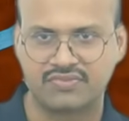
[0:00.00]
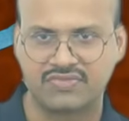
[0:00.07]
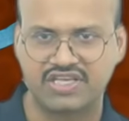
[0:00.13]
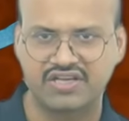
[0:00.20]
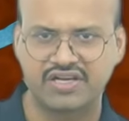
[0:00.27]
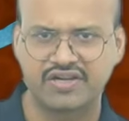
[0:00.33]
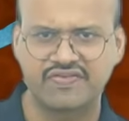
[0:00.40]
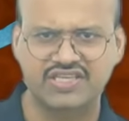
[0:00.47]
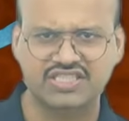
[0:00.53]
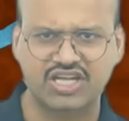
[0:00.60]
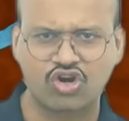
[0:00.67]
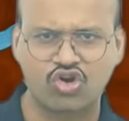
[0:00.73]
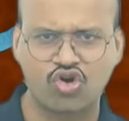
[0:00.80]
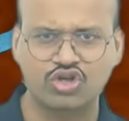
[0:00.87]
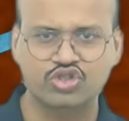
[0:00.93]
Rivers
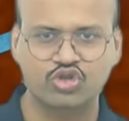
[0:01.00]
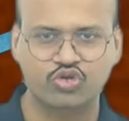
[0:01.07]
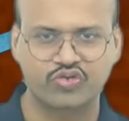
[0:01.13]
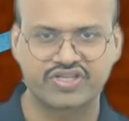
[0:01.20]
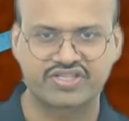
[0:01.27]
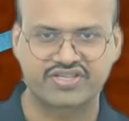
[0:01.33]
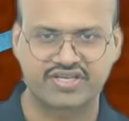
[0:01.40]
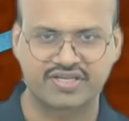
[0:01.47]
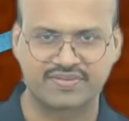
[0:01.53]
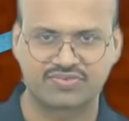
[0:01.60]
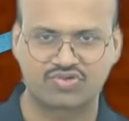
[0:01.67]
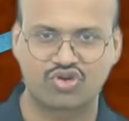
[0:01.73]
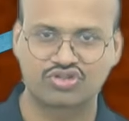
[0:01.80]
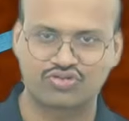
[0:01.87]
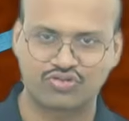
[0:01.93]
are consequent streams.
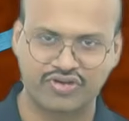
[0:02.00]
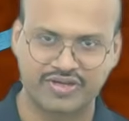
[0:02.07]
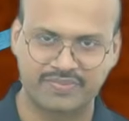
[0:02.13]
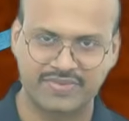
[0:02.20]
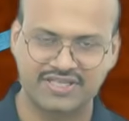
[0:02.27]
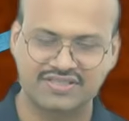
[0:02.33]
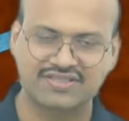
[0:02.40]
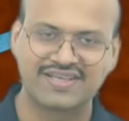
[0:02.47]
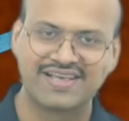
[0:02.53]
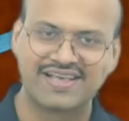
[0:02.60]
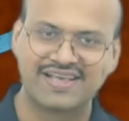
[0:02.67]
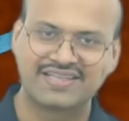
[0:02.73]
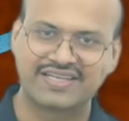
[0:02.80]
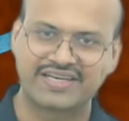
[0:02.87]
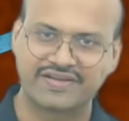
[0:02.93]
Consequent means
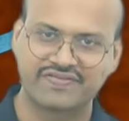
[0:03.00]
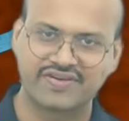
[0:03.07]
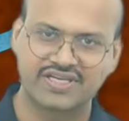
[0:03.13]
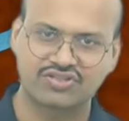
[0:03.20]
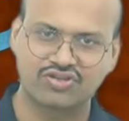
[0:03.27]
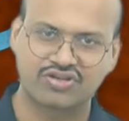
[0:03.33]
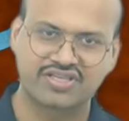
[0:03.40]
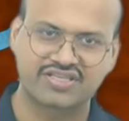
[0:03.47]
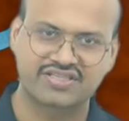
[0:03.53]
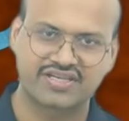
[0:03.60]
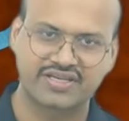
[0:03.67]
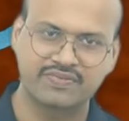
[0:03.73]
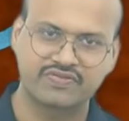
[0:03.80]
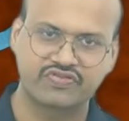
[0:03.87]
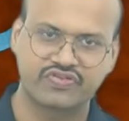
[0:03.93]
the rivers or the
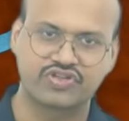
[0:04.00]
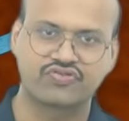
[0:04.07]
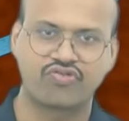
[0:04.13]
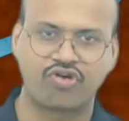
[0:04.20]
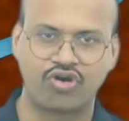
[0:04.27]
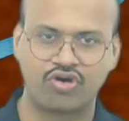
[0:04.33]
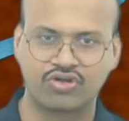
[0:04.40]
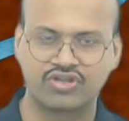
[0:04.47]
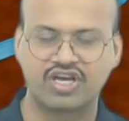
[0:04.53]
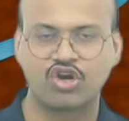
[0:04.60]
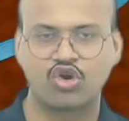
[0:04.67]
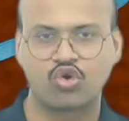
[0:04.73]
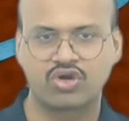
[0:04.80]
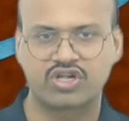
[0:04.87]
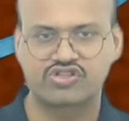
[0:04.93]
streams which follow the
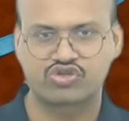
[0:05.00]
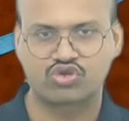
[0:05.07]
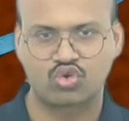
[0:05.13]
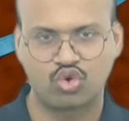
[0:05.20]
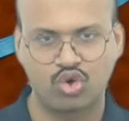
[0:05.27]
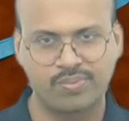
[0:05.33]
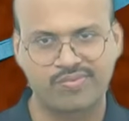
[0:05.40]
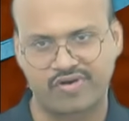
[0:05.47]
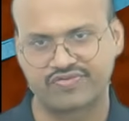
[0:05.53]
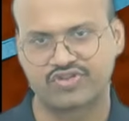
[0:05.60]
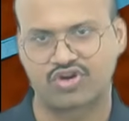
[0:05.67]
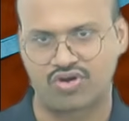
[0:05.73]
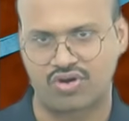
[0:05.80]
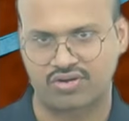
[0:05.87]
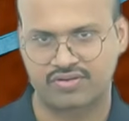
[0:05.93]
local slope of the
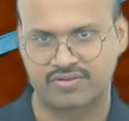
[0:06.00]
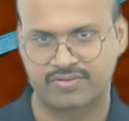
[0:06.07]
rock.